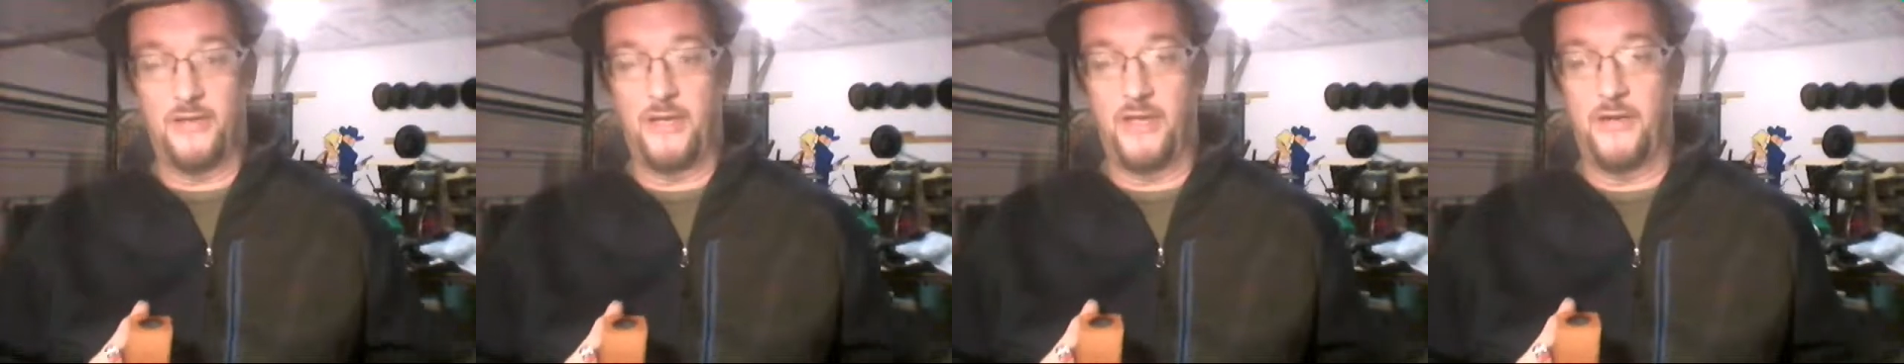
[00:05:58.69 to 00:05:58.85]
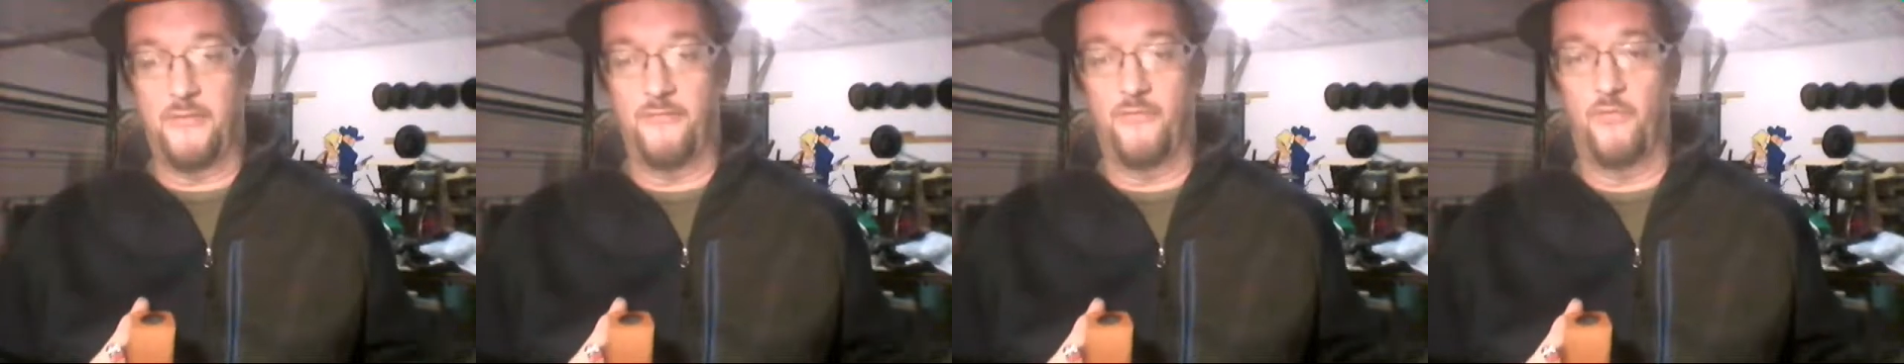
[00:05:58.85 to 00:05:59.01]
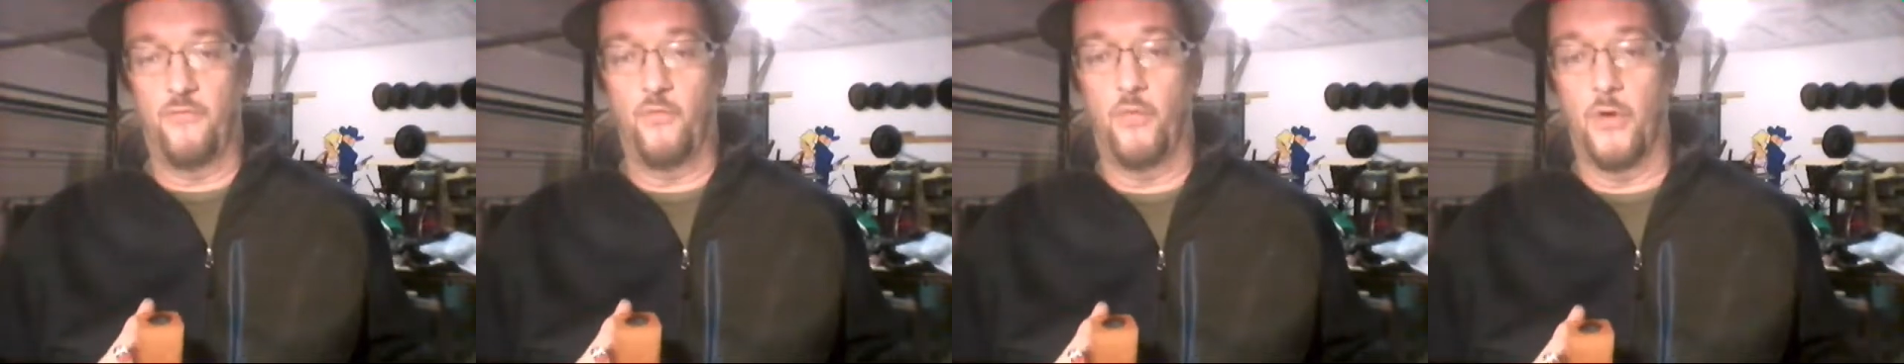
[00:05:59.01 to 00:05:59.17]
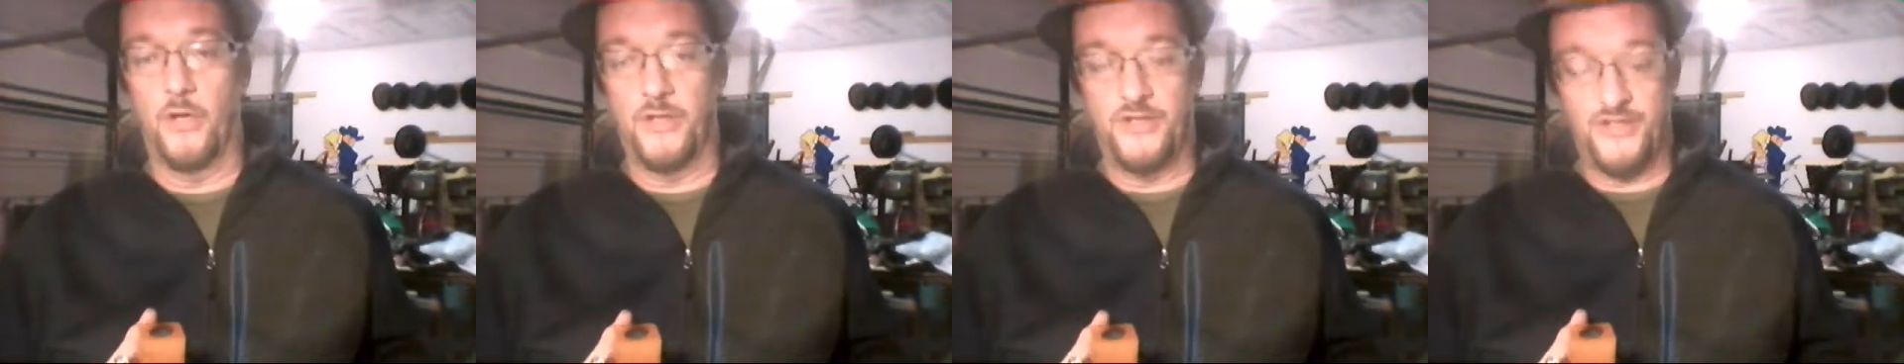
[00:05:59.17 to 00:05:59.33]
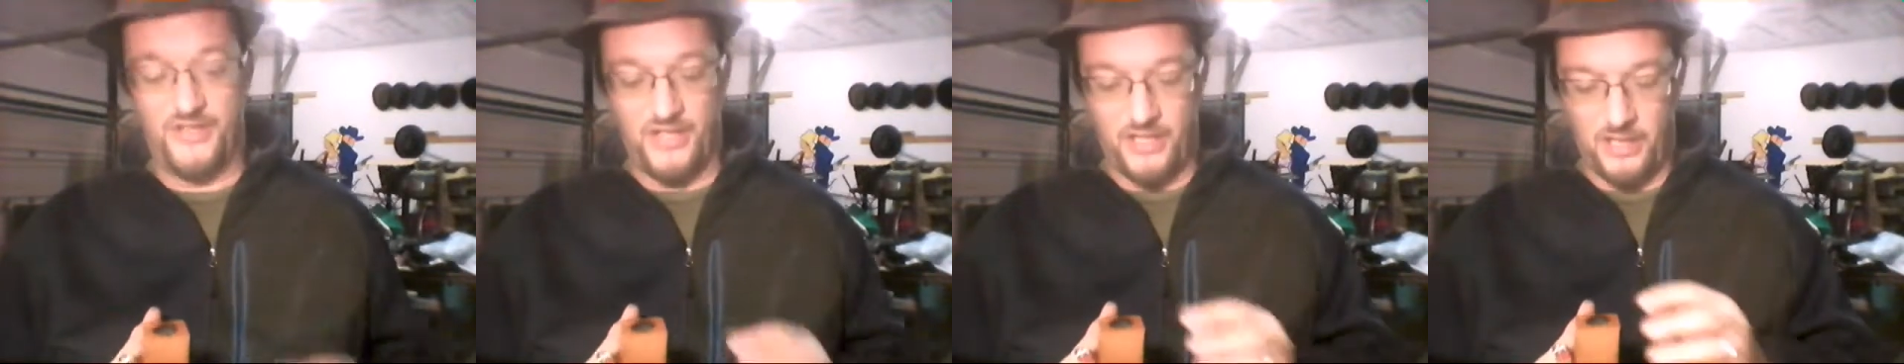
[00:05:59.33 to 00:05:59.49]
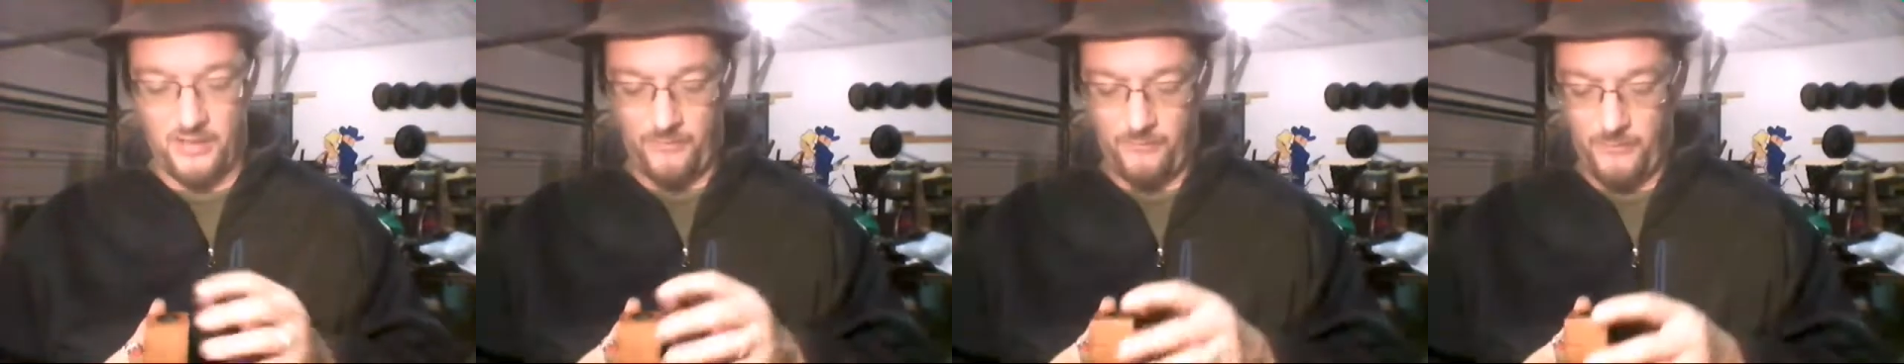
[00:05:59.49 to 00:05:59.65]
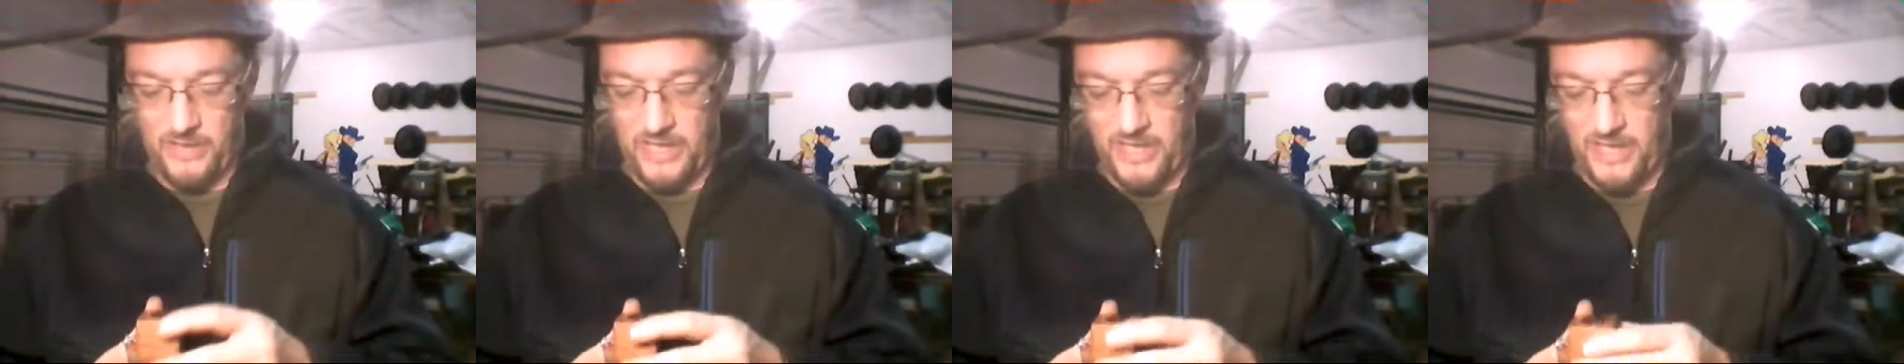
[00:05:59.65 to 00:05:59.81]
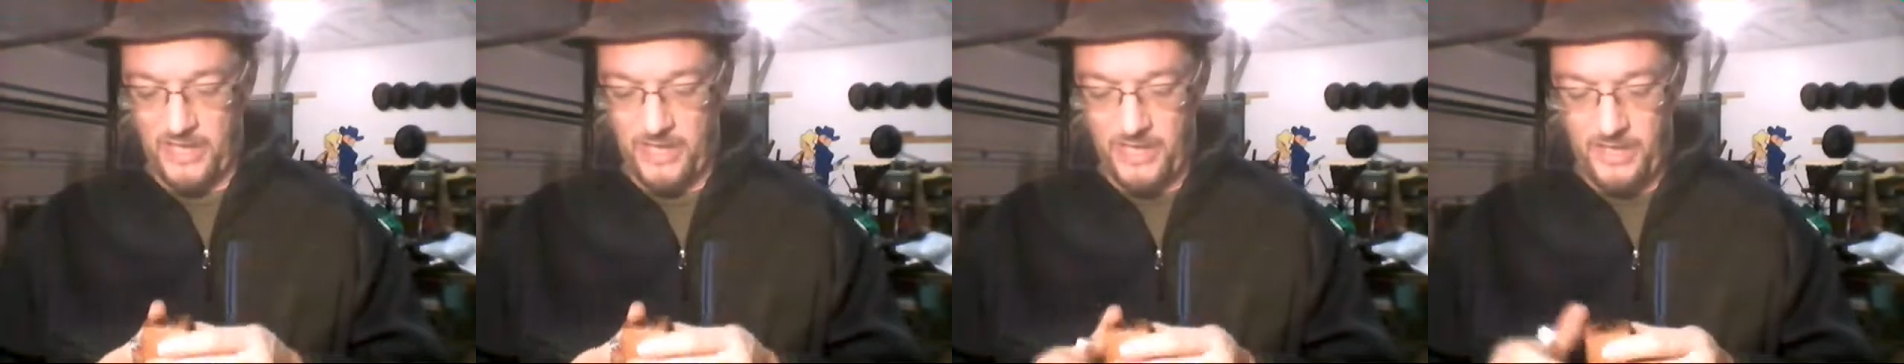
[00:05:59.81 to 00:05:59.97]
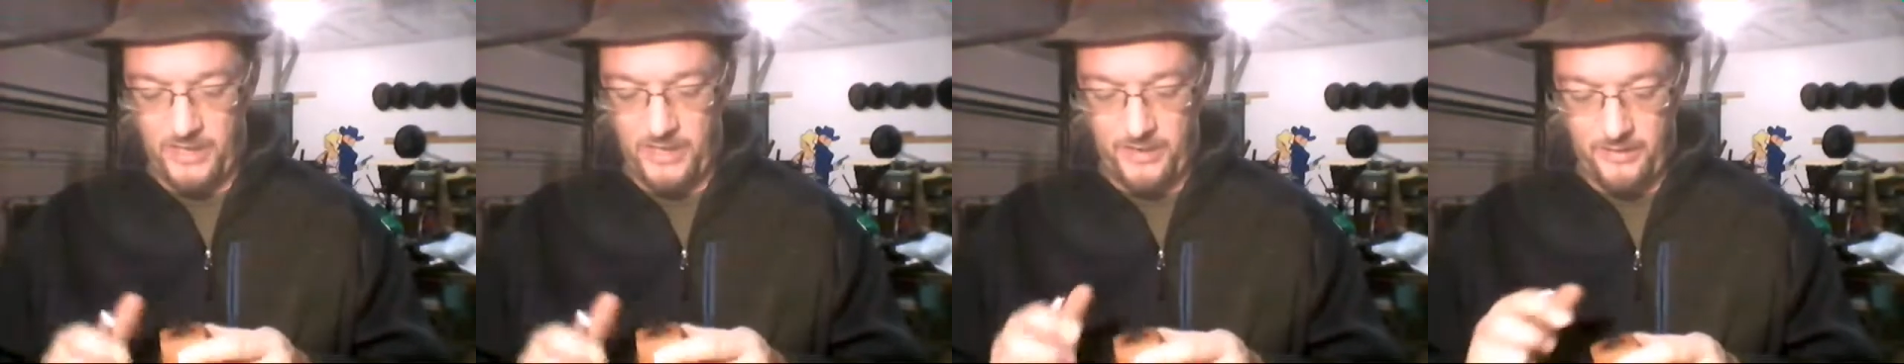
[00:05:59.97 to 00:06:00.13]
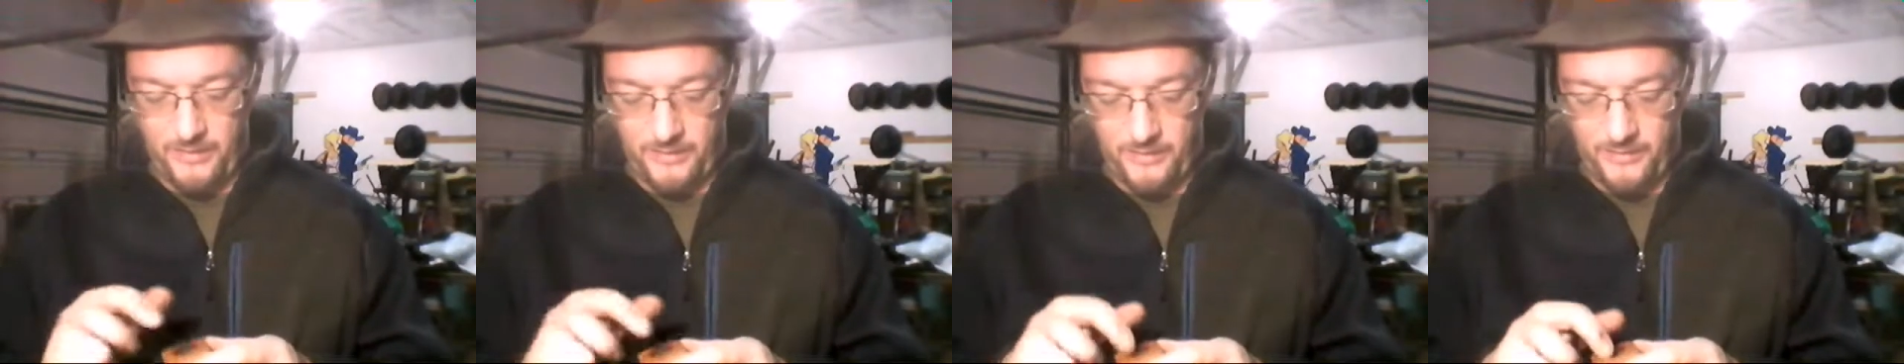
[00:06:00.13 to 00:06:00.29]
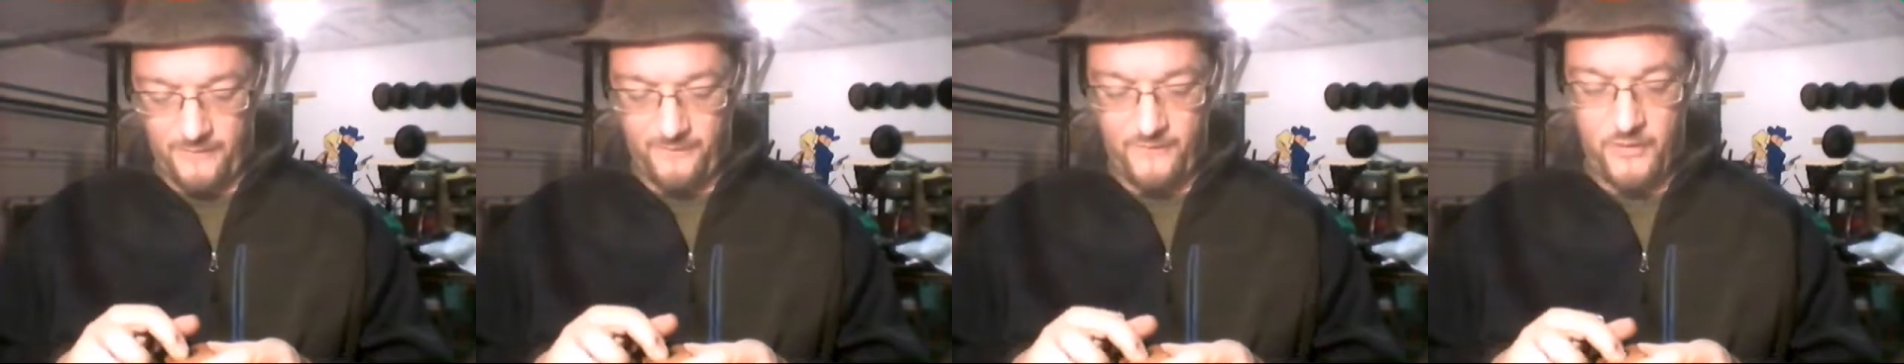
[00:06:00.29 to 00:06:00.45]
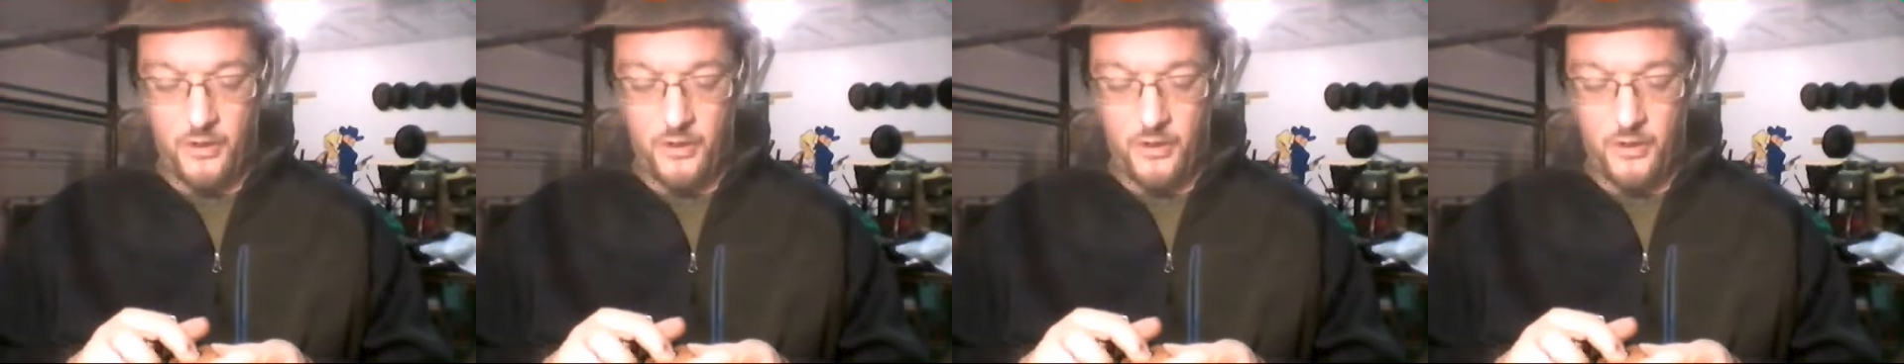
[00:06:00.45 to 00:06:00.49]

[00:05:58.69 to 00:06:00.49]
I have ones that I made,